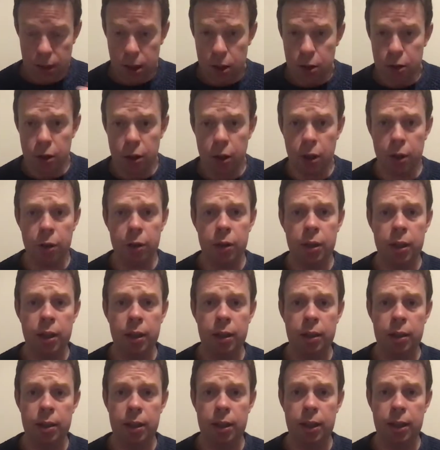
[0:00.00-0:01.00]
The,
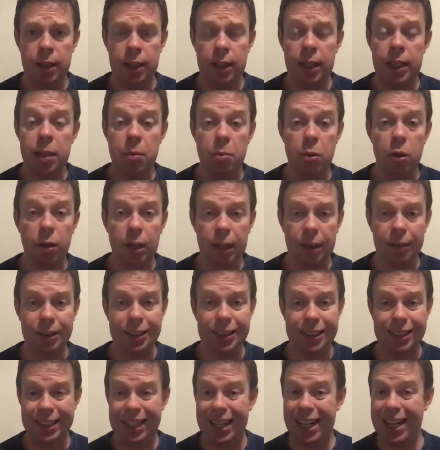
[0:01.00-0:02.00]
the, Hebrew language
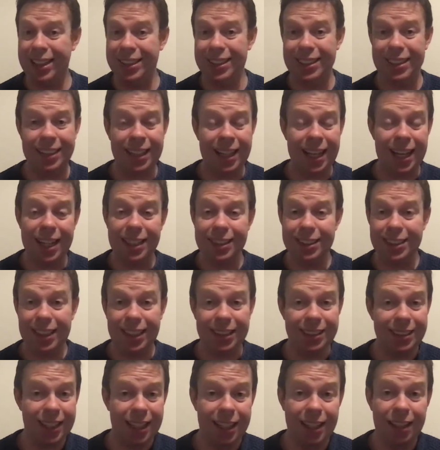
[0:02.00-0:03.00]
is
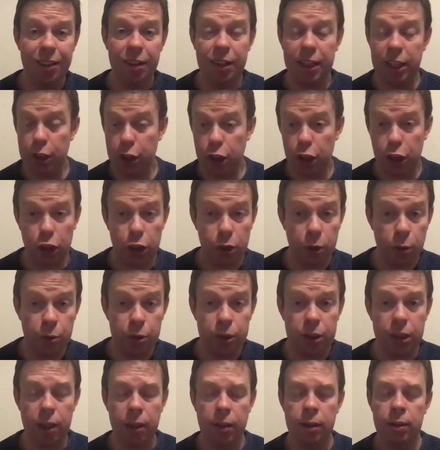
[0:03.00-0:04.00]
Hasatan, the
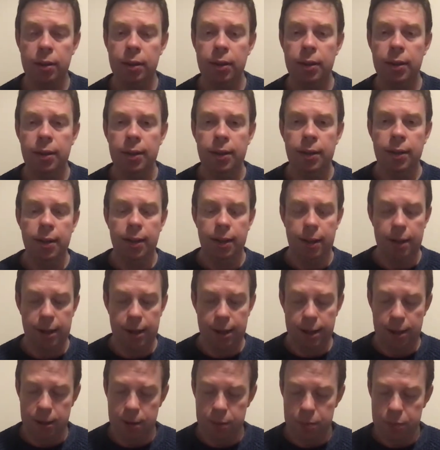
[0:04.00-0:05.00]
accuser,
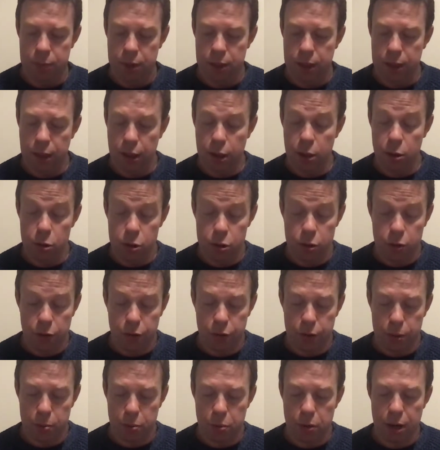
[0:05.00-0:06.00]
um, the accuser of
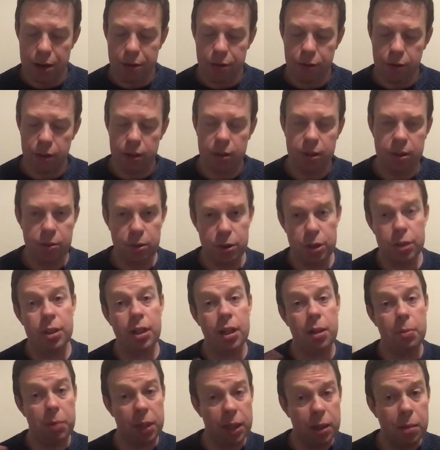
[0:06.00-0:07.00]
the brethren, which is
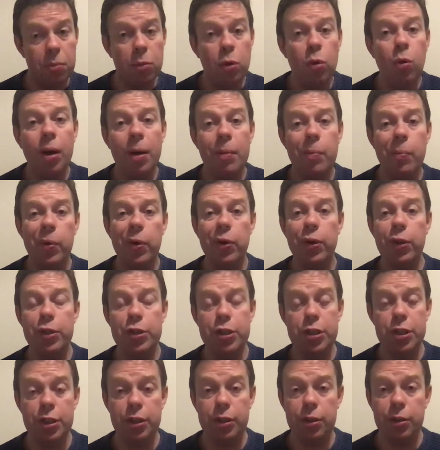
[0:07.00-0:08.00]
going to become quite
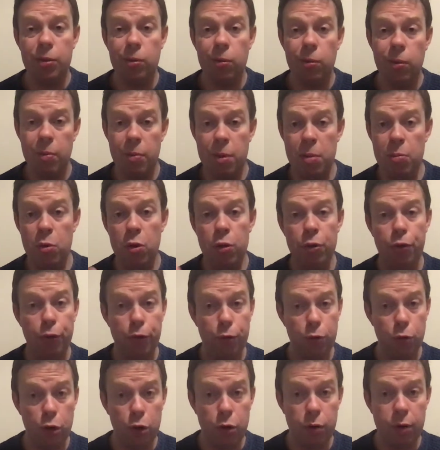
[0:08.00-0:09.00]
pertinent when we move
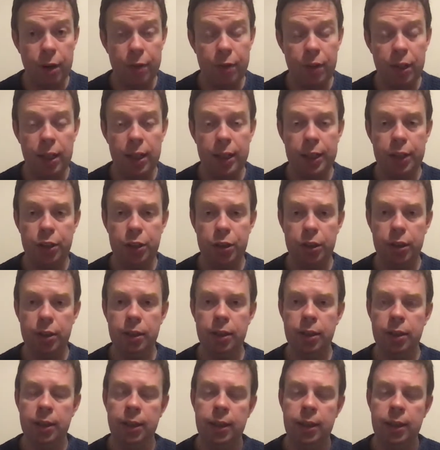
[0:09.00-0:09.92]
through Revelation